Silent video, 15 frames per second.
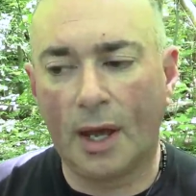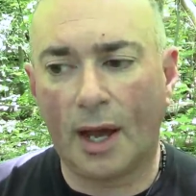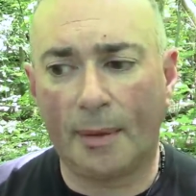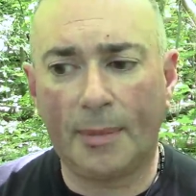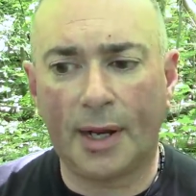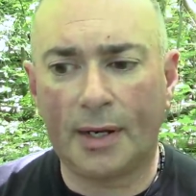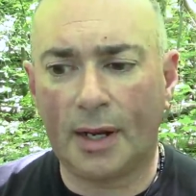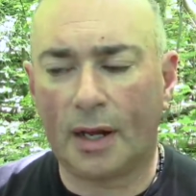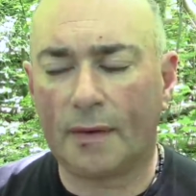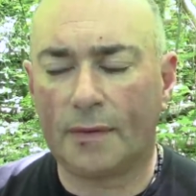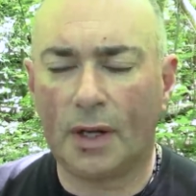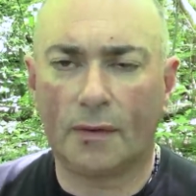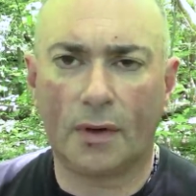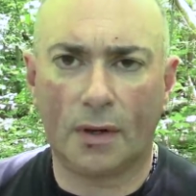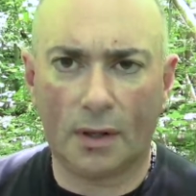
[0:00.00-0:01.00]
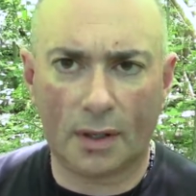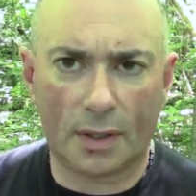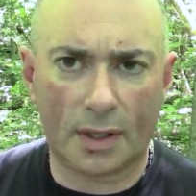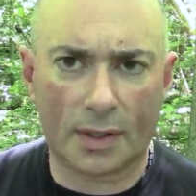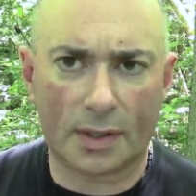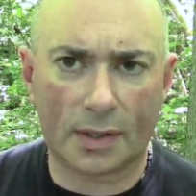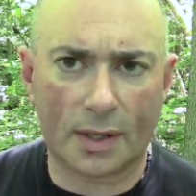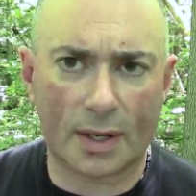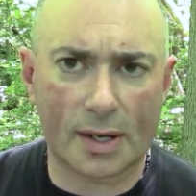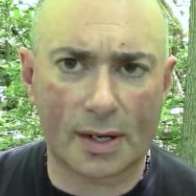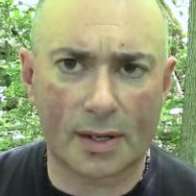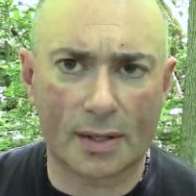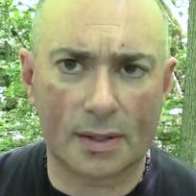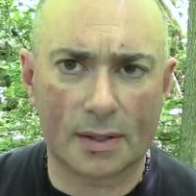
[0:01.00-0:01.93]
I might not have never heard of this uh,